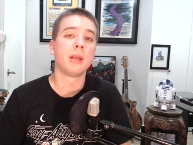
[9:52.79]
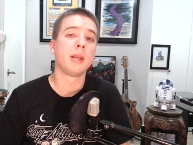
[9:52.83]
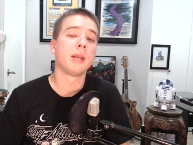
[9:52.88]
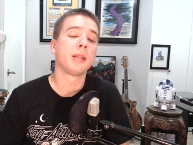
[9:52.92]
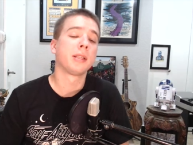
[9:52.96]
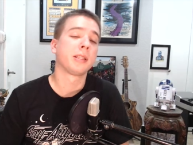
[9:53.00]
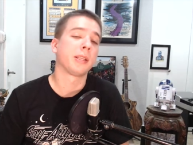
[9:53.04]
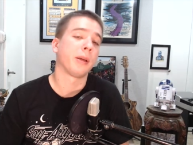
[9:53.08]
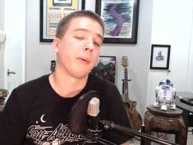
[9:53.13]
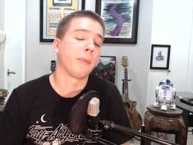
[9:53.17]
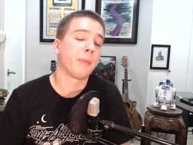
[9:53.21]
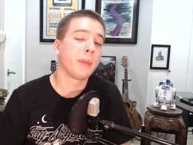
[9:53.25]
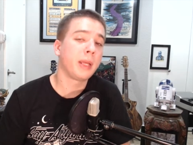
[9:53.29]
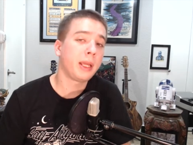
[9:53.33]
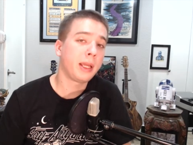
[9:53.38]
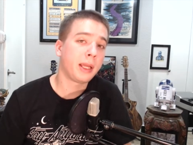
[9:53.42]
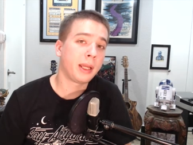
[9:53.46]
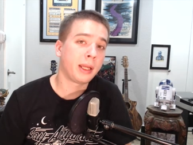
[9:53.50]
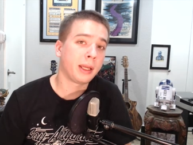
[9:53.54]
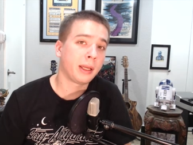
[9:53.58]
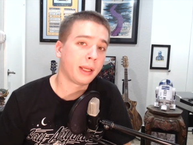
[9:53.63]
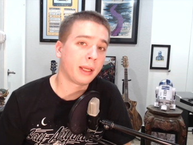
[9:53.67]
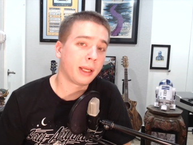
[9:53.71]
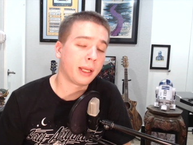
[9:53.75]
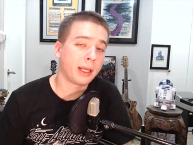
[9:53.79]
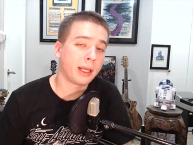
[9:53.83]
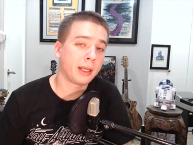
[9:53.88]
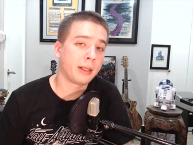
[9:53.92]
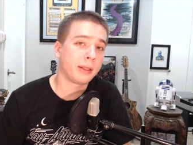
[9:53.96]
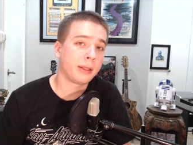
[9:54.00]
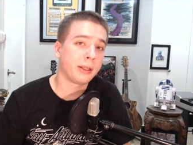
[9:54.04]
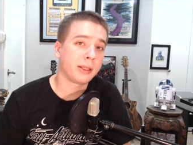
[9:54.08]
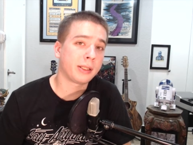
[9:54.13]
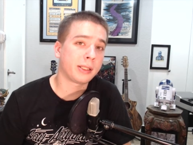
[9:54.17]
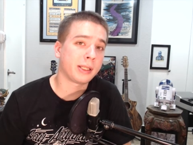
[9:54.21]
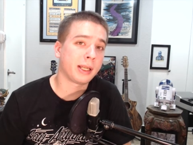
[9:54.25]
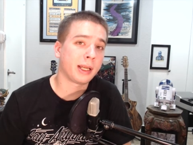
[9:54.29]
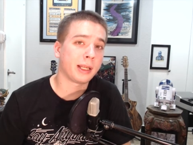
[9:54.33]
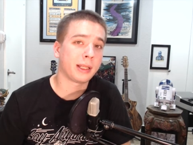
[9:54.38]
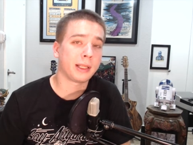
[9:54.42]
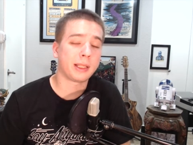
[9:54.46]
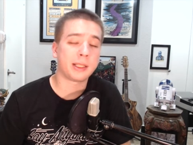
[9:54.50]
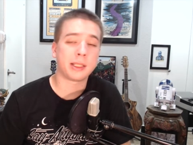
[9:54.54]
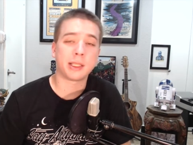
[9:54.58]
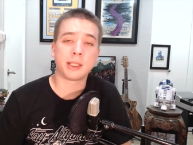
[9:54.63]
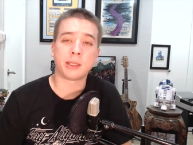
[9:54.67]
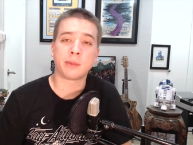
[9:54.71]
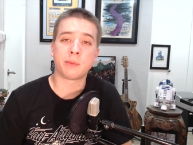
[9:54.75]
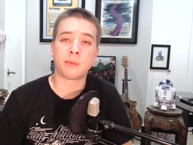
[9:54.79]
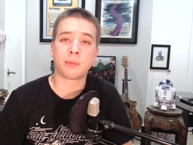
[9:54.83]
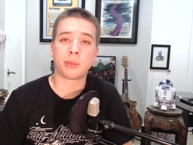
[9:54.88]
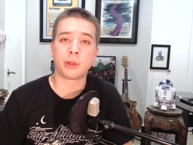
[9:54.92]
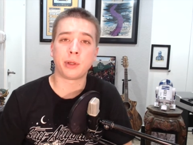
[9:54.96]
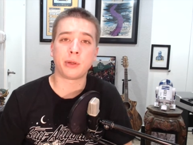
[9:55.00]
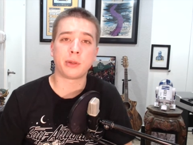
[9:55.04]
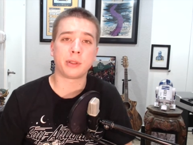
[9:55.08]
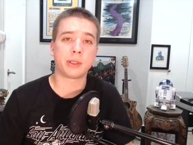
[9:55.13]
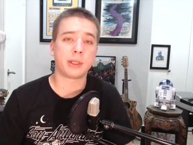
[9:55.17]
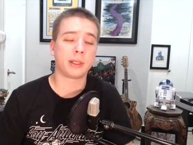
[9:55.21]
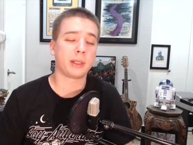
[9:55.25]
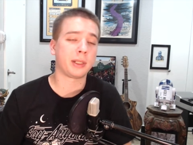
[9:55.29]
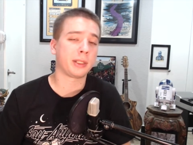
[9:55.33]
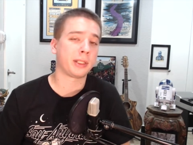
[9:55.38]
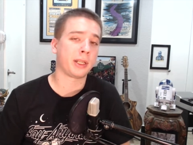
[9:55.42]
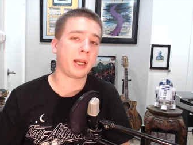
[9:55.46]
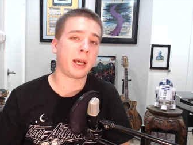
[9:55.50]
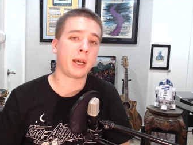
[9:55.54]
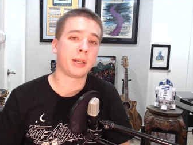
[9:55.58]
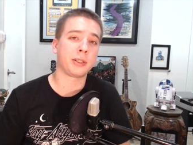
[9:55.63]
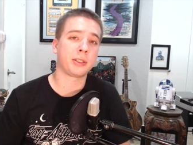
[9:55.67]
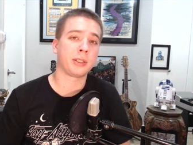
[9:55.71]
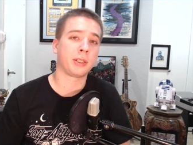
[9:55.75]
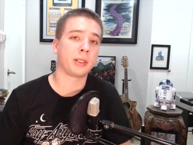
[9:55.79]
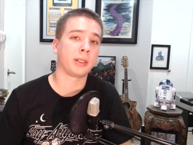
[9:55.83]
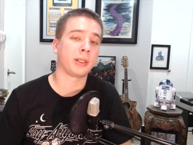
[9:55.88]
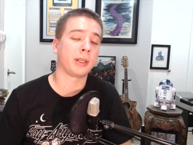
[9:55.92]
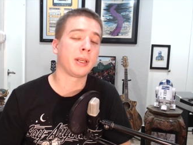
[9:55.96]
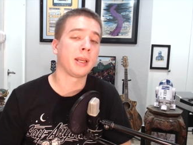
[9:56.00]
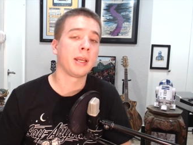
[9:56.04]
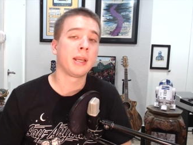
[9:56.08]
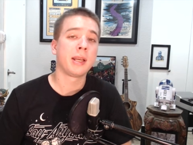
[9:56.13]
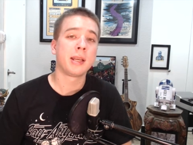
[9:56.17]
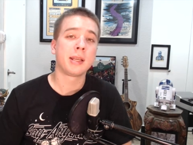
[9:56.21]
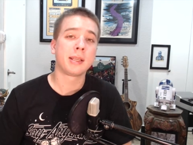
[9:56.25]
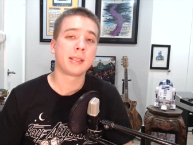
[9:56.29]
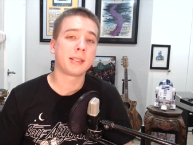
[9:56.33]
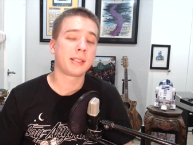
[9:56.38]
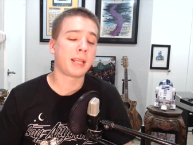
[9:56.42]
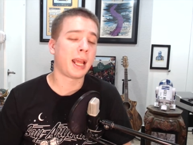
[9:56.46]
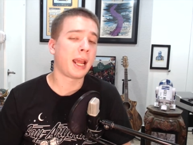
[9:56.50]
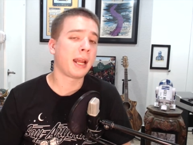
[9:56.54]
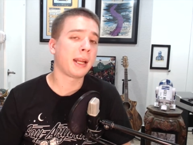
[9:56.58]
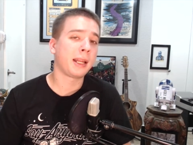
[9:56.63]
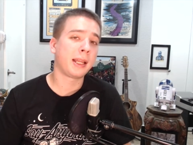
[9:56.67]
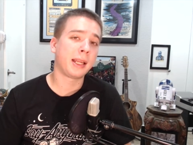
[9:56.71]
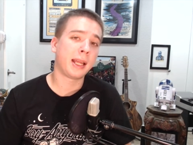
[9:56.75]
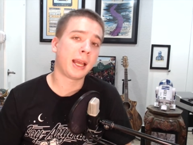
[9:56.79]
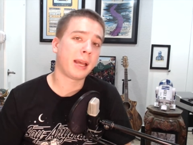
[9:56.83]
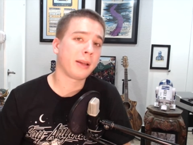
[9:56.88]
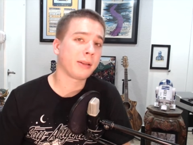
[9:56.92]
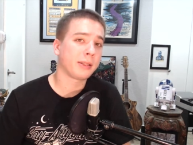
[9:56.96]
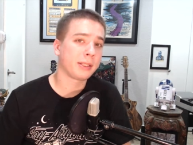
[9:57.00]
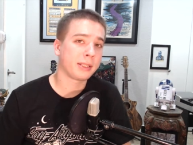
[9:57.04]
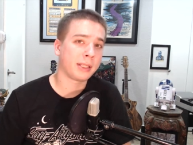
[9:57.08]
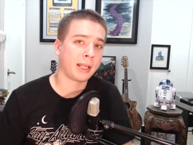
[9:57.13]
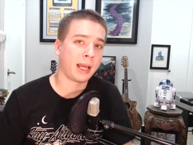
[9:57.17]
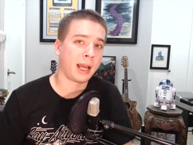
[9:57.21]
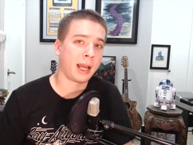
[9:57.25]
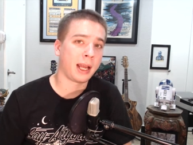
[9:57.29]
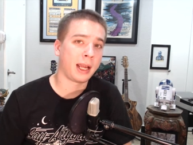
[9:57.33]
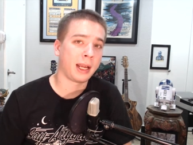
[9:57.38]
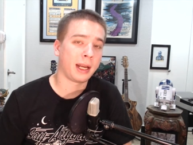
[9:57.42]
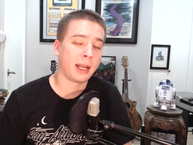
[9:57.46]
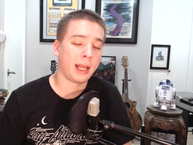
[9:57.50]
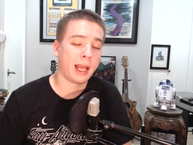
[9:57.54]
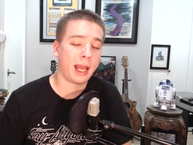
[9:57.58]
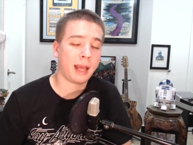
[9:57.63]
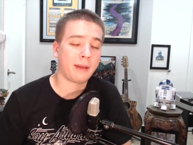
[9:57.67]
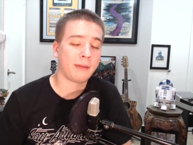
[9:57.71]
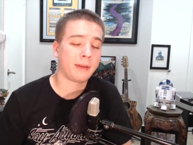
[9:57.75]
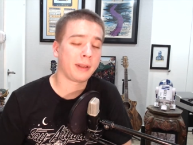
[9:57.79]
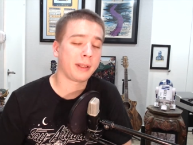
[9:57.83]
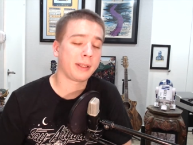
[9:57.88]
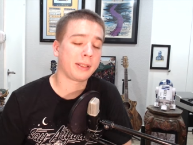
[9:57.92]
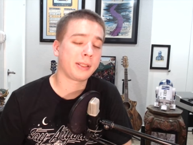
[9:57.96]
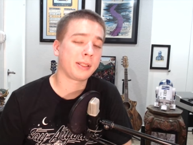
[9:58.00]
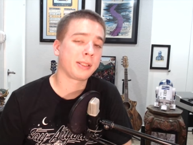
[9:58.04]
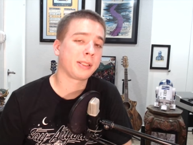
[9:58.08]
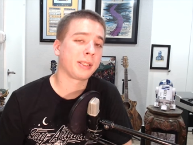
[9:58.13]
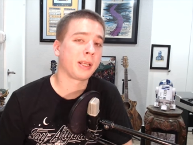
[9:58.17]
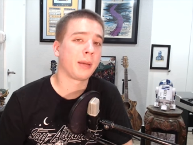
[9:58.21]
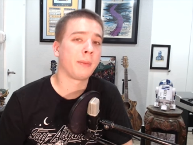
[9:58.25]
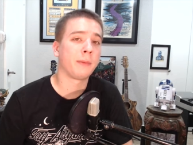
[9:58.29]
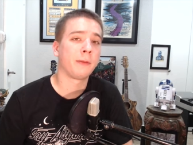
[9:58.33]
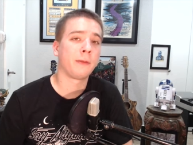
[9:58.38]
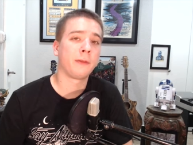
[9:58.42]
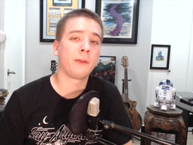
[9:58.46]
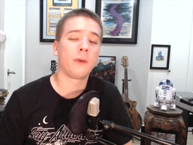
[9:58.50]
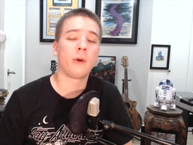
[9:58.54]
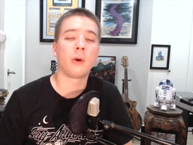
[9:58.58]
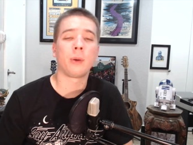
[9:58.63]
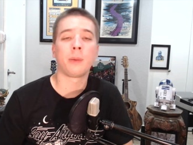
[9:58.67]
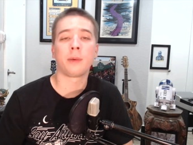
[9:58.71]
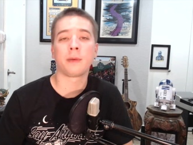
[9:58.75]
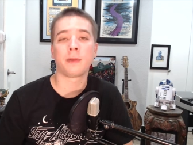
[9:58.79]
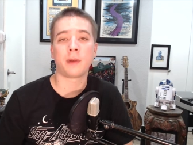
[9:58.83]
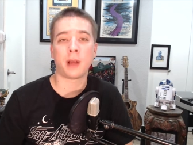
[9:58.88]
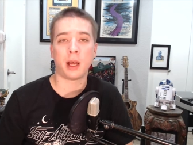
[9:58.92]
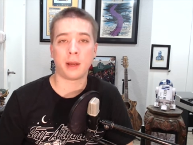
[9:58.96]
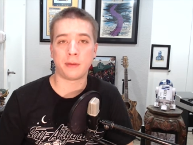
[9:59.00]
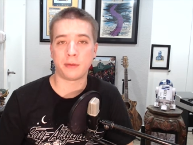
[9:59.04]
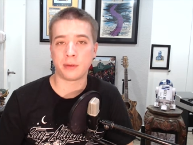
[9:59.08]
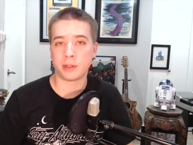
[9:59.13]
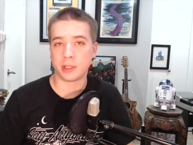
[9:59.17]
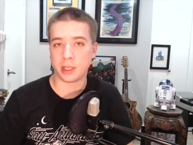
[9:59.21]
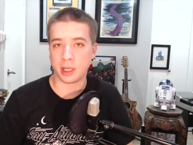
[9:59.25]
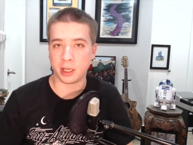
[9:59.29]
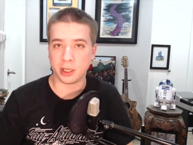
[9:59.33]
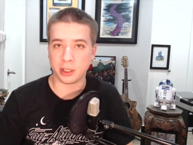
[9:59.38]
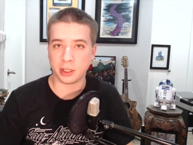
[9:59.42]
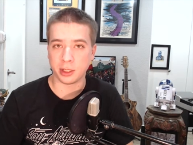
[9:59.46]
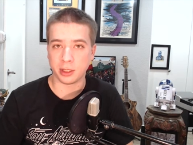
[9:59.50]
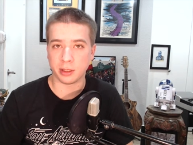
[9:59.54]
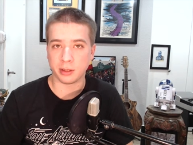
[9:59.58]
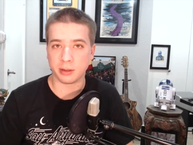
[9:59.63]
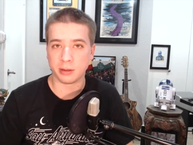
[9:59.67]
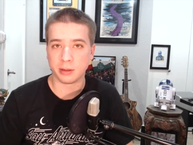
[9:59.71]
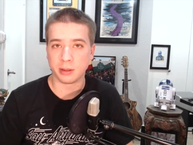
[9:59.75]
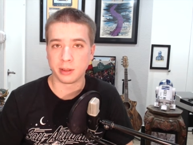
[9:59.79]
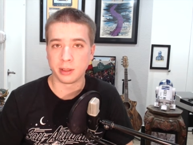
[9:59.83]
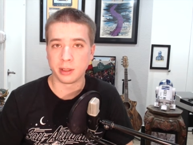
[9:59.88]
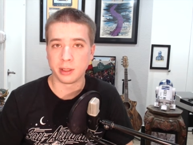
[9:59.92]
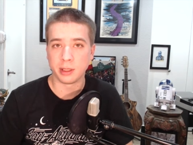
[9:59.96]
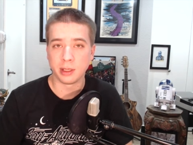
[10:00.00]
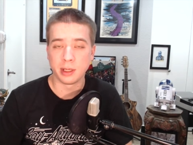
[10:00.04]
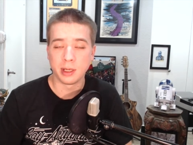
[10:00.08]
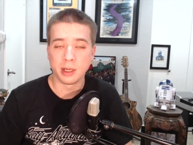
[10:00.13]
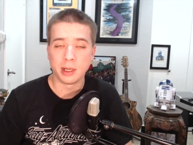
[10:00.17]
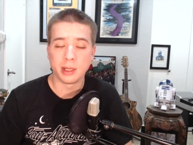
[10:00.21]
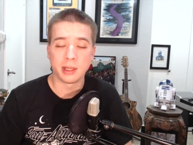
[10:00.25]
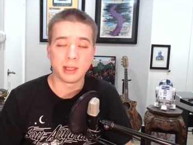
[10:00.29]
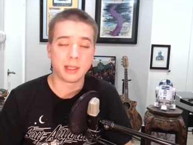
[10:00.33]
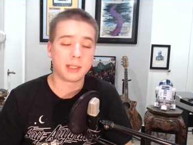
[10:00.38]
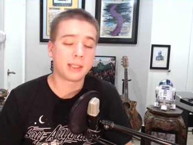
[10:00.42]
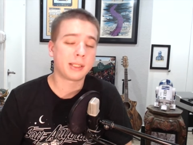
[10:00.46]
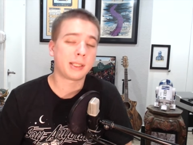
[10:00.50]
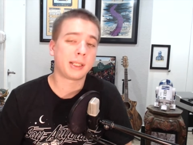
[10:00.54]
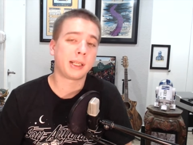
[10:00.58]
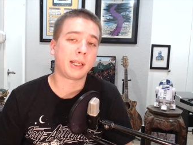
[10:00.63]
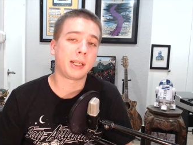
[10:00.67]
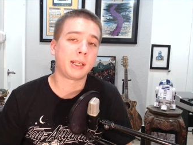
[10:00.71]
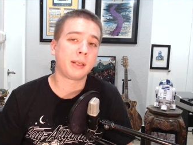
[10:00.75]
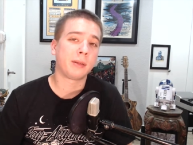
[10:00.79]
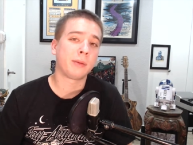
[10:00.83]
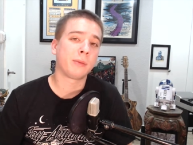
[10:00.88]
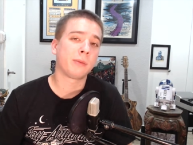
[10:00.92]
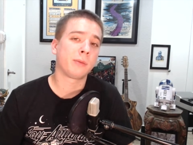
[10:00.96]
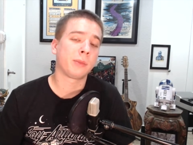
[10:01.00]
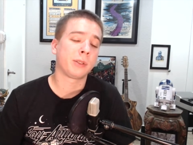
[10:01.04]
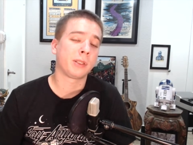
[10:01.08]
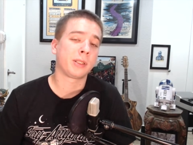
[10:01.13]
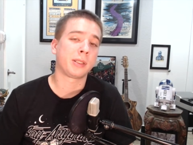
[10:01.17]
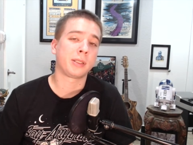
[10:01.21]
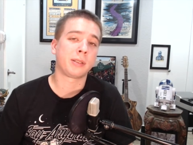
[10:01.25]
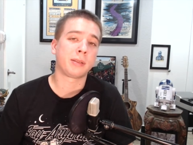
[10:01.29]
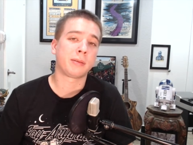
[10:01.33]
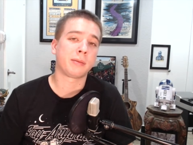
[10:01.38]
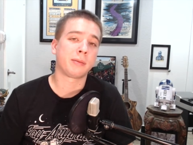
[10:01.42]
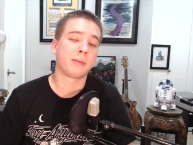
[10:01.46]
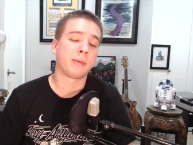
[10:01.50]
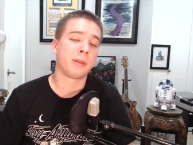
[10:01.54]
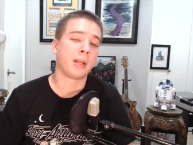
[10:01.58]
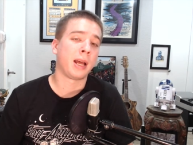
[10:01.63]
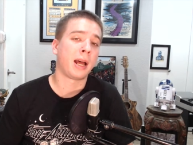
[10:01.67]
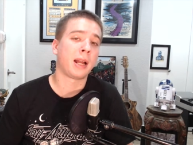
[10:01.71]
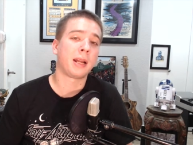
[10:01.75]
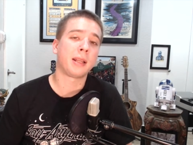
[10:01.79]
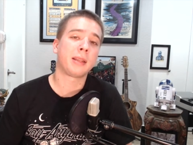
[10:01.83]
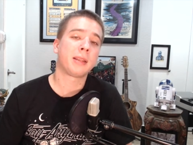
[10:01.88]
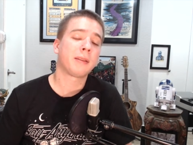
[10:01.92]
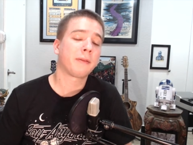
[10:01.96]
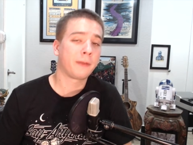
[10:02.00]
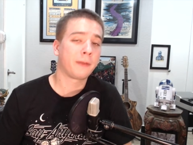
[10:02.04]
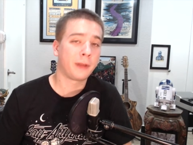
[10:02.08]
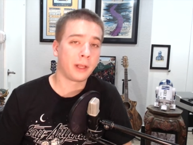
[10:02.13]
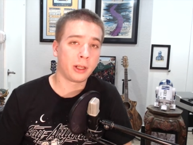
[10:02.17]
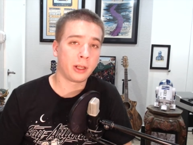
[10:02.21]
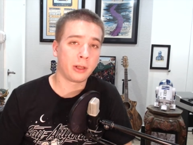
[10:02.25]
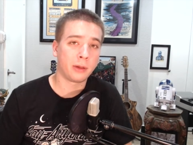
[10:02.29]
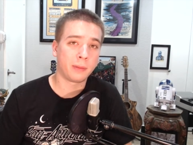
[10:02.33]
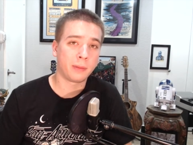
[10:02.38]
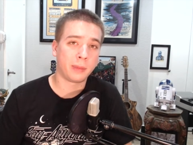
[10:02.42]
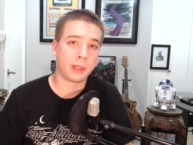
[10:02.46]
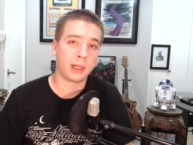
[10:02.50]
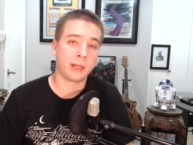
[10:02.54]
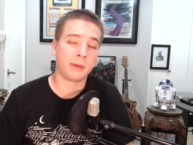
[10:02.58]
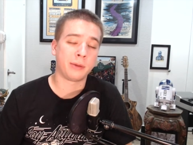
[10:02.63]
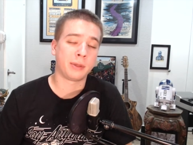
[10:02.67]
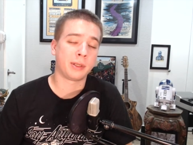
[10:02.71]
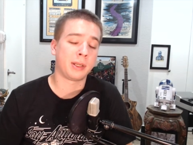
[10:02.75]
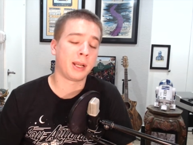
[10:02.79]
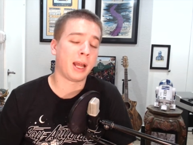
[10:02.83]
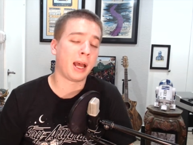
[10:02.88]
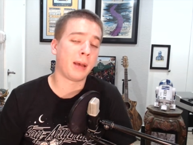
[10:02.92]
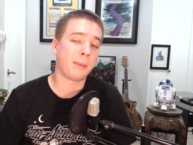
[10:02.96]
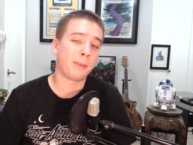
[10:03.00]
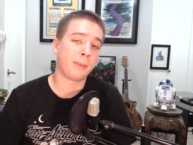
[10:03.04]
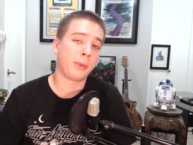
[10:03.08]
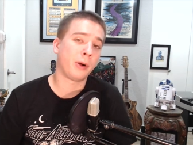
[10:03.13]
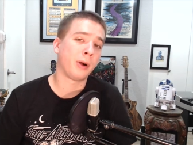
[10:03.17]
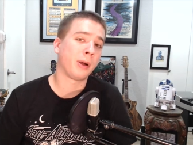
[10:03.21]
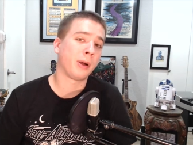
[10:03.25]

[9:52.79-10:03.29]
To me, it looks like this is Bruce and Natasha standing outside having some form of conversation. This scene was not in the film and it was not part